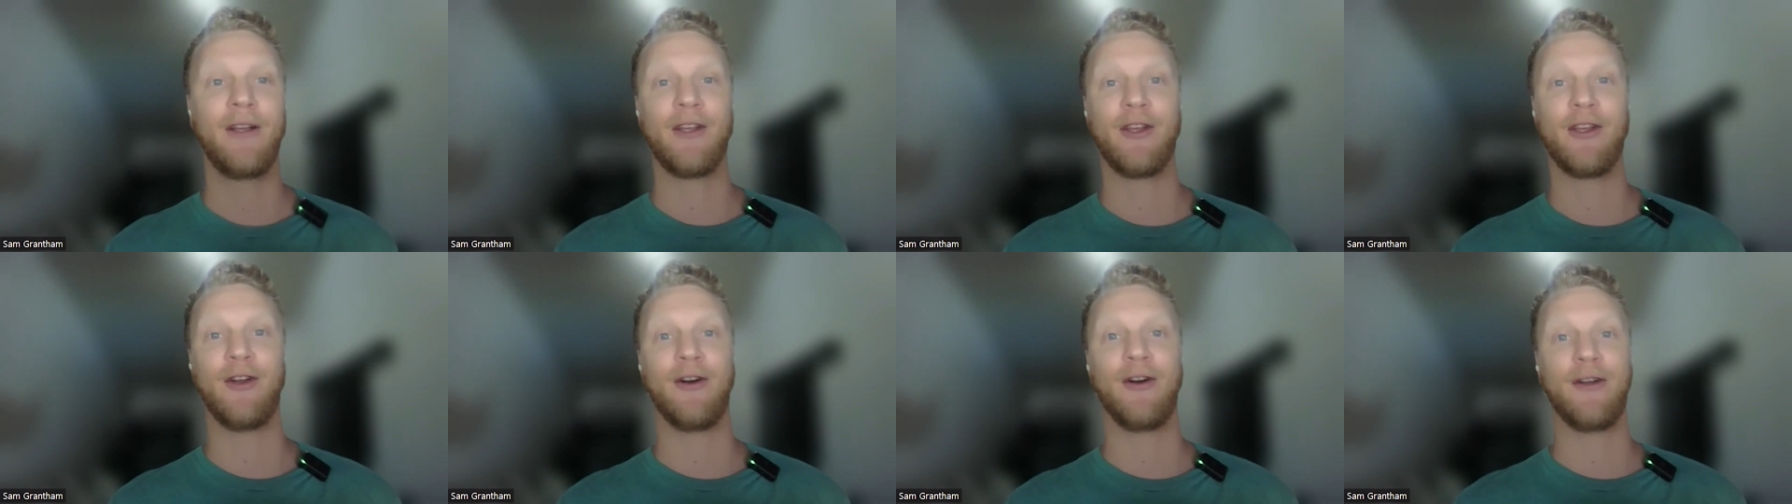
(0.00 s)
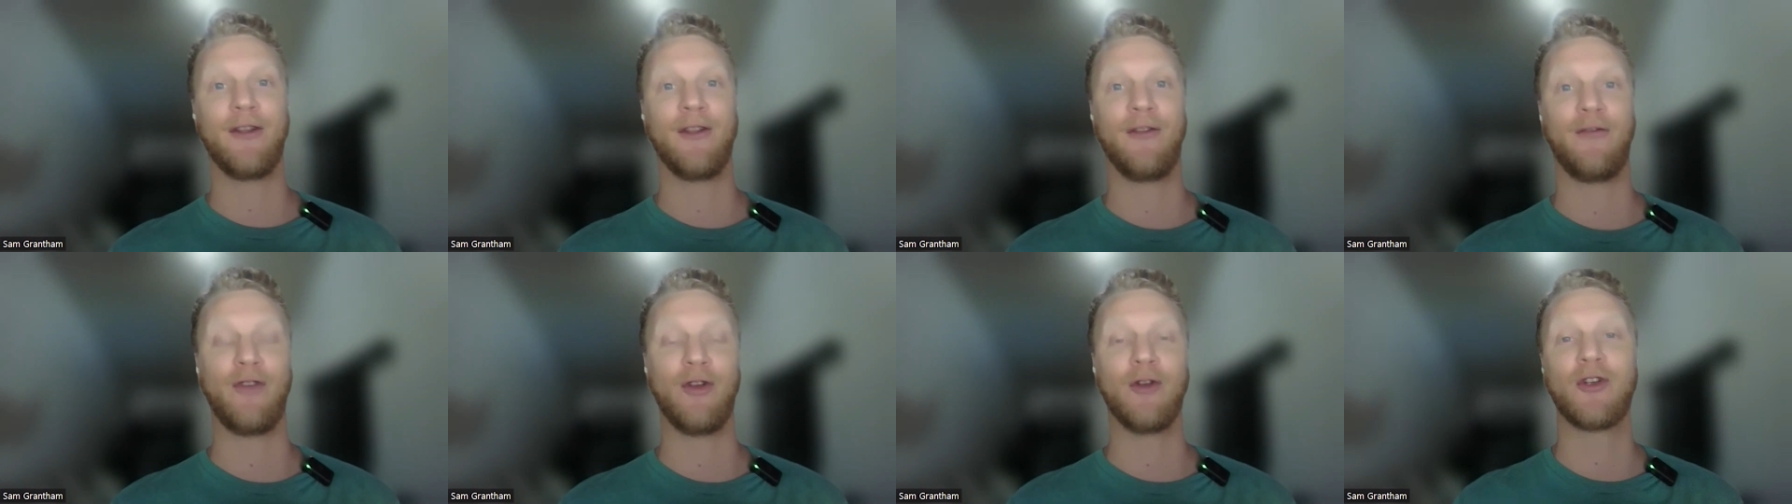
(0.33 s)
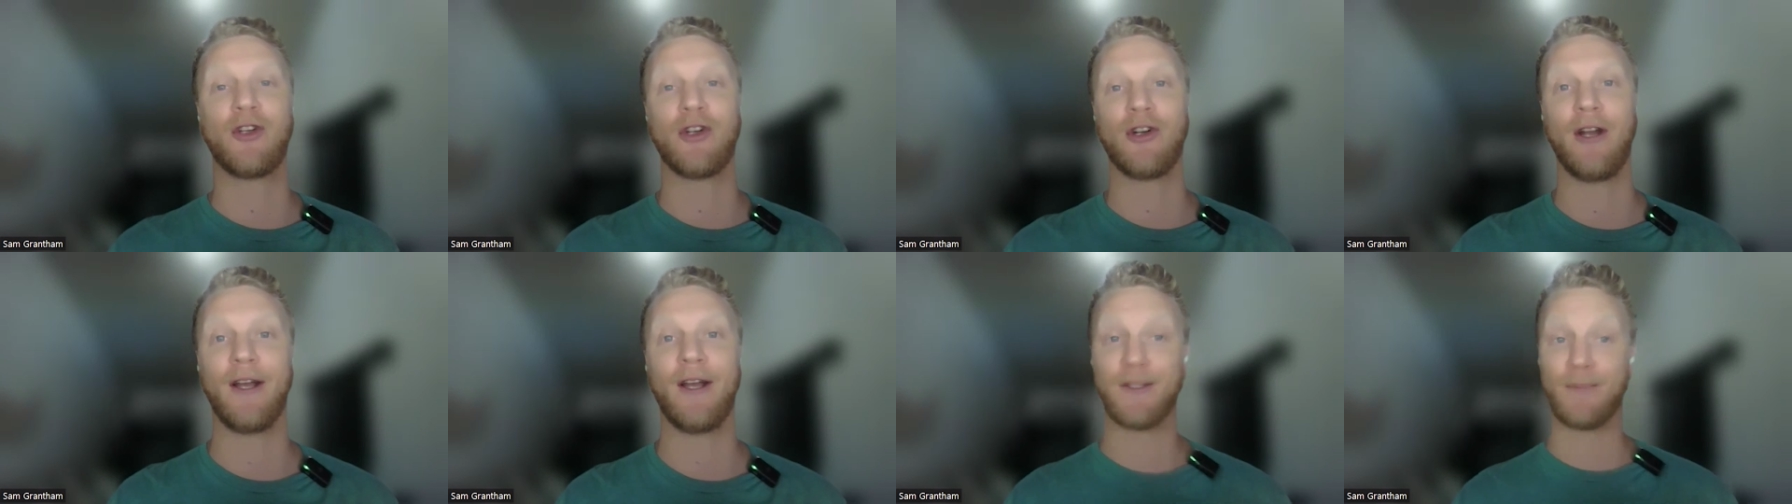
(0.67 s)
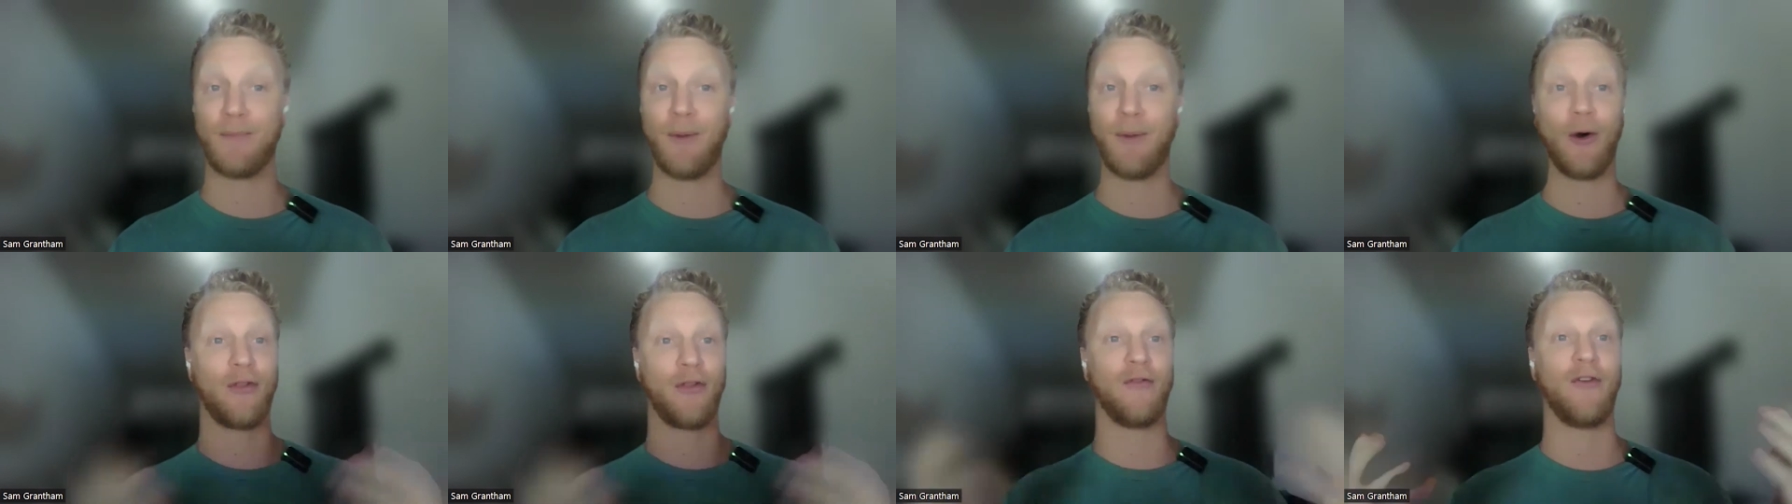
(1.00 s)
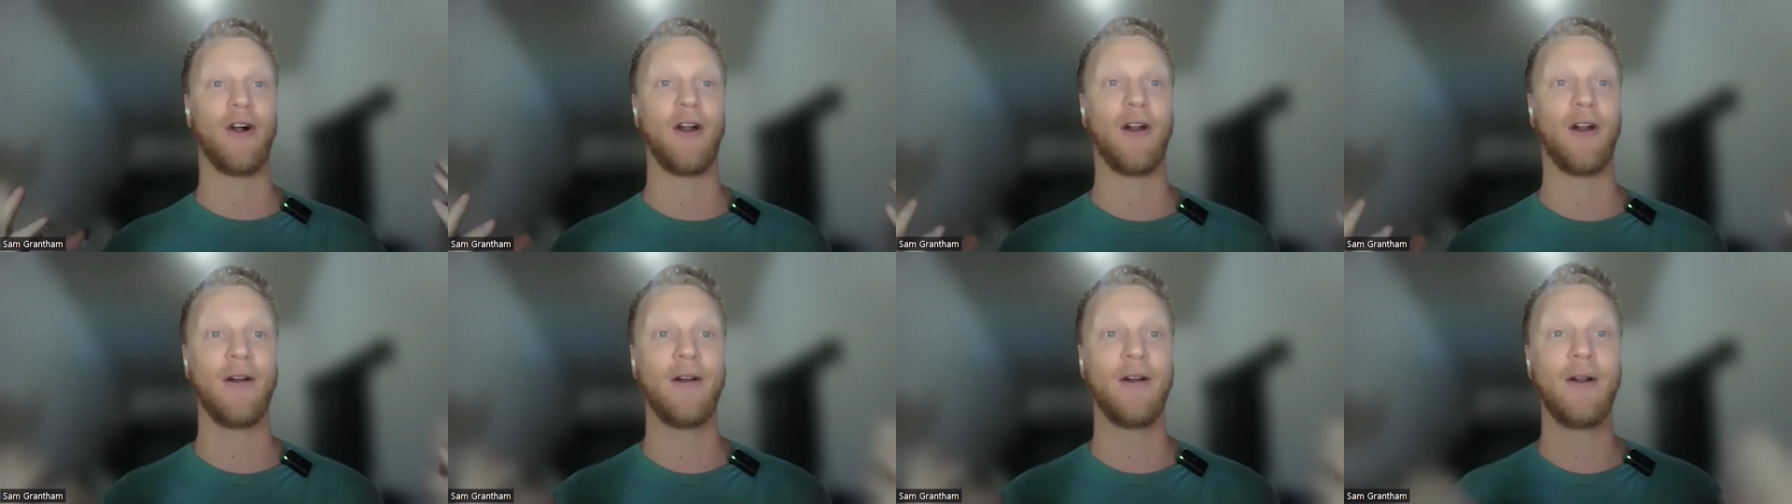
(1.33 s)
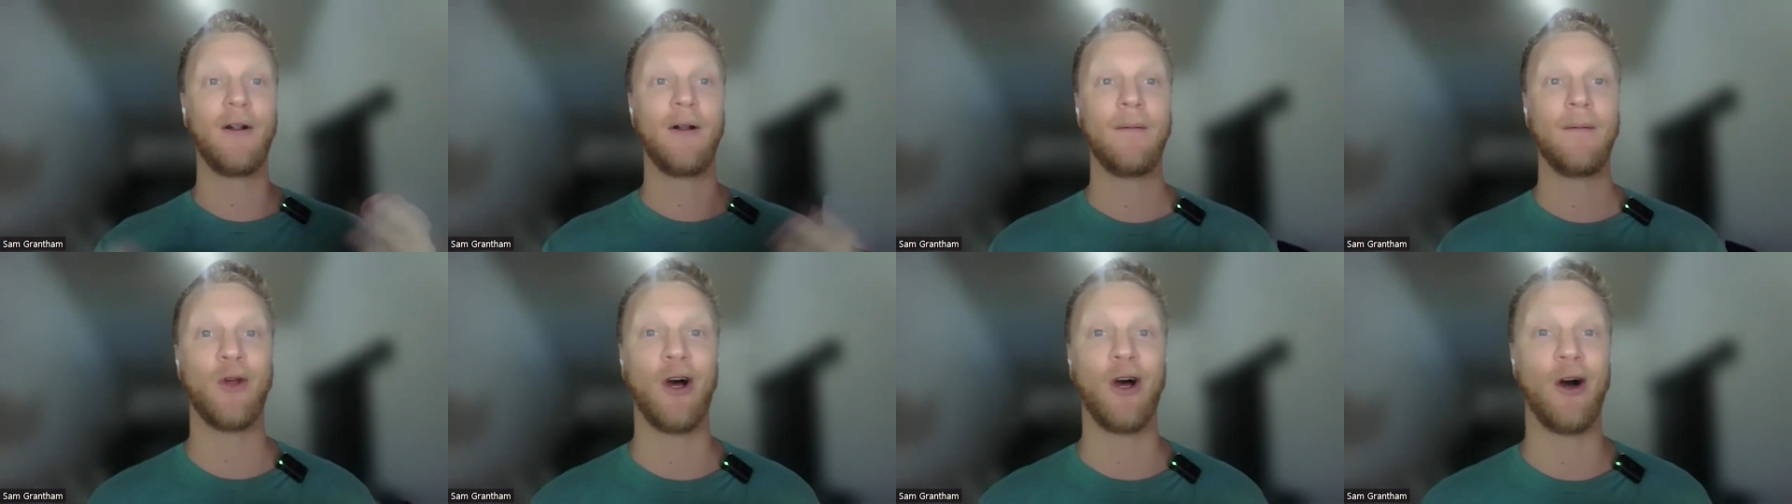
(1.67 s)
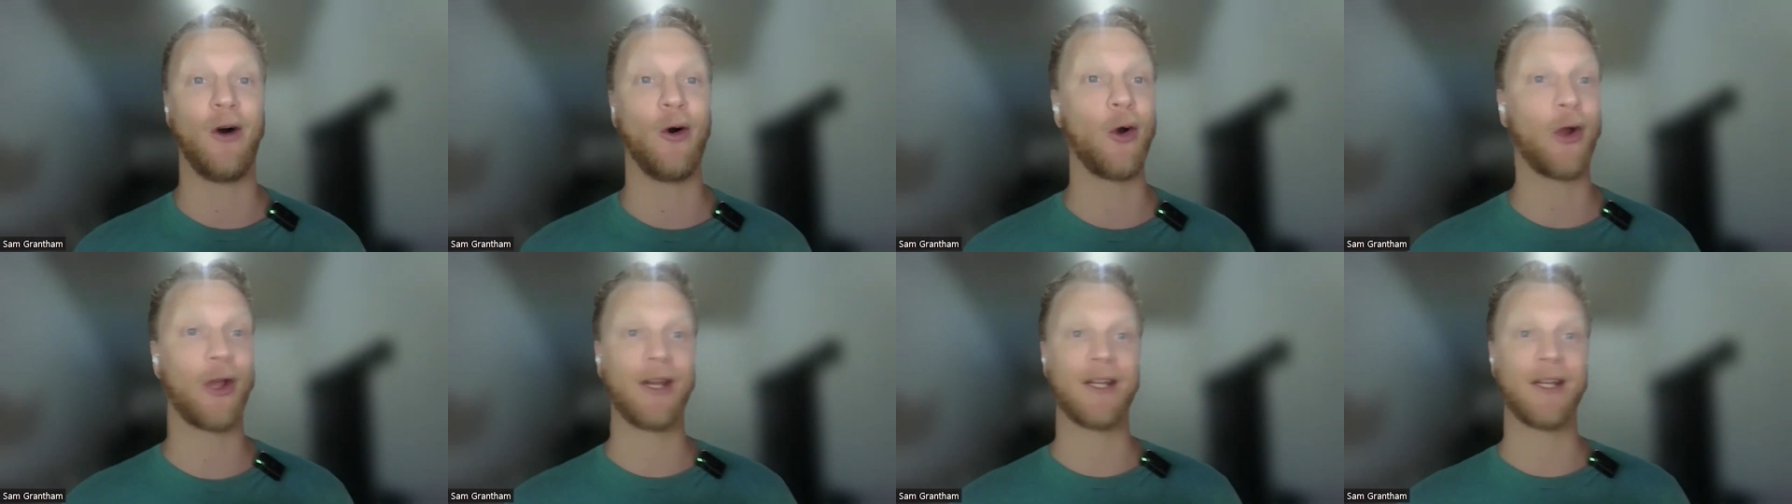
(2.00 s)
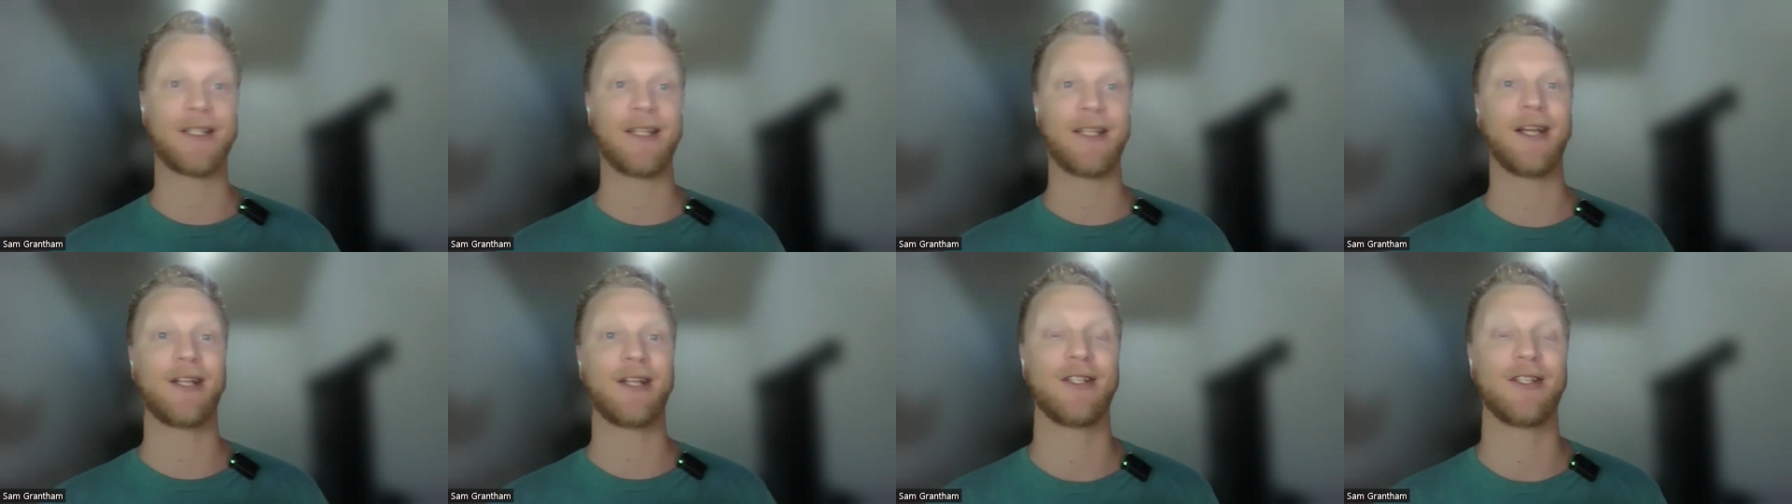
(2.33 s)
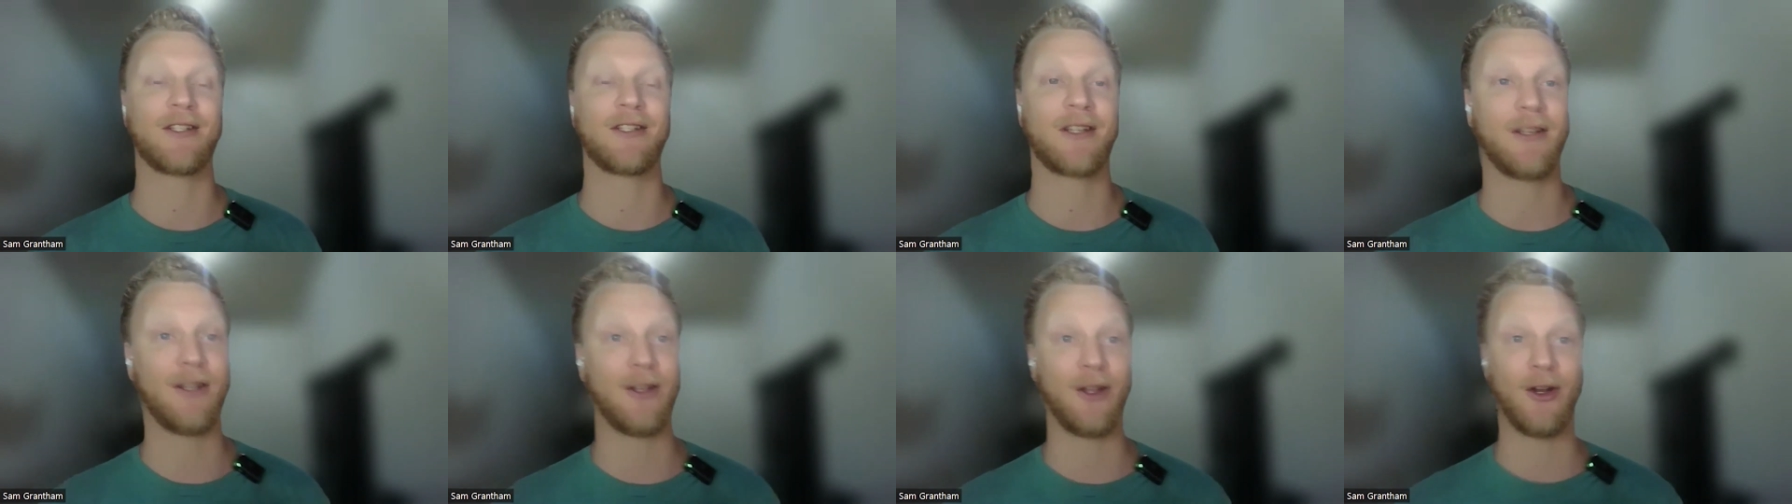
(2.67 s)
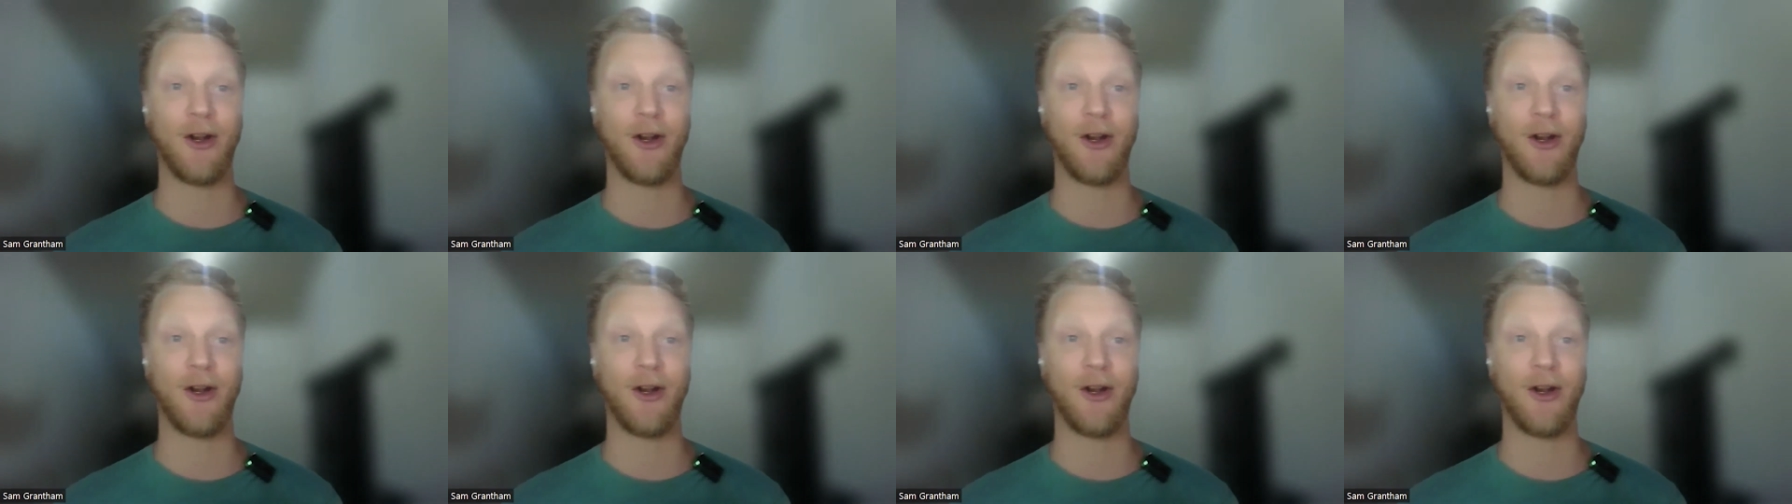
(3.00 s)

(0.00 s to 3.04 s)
in the future, as both of our organizations,